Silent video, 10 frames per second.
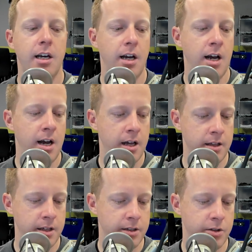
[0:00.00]

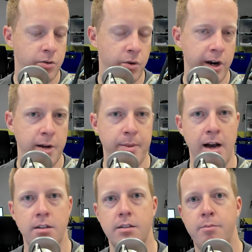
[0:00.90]
the story
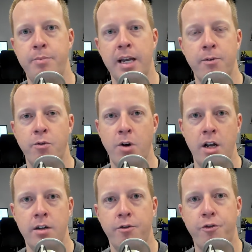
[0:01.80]
about being able to
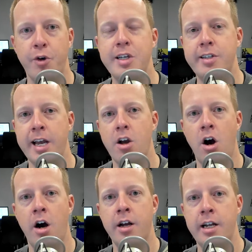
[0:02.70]
run FreeSync
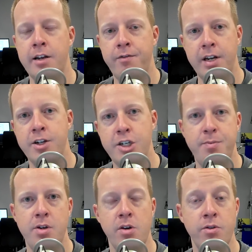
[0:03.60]
on NVIDIA
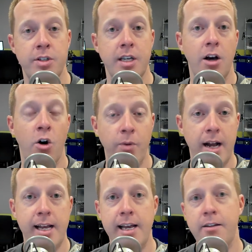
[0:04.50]
GPUs
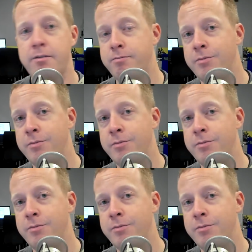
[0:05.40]
already,